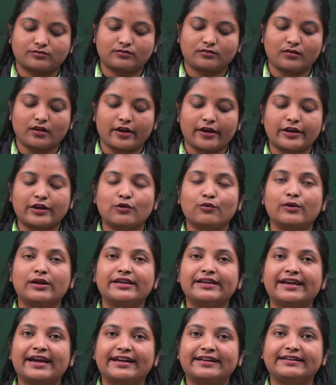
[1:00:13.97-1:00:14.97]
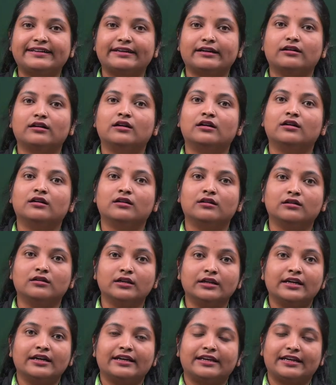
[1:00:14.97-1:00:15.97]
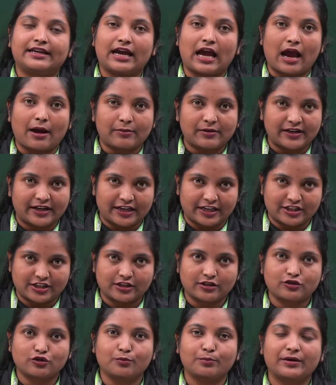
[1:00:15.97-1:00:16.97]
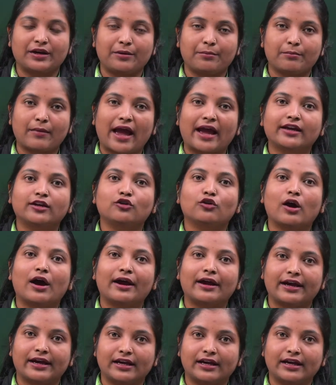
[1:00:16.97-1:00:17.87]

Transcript: you will get rehabilitation to bring back your health,